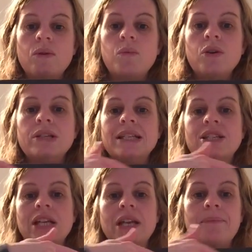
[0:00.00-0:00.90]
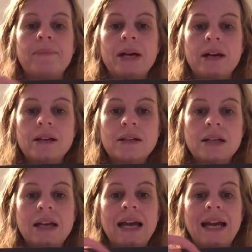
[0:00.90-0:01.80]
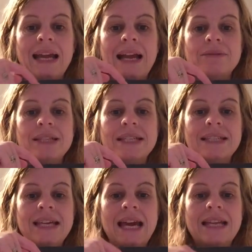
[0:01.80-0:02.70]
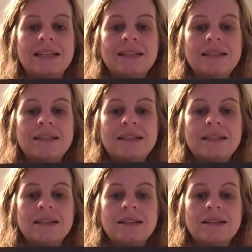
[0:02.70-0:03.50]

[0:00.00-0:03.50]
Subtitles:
a one-digit number and count in tens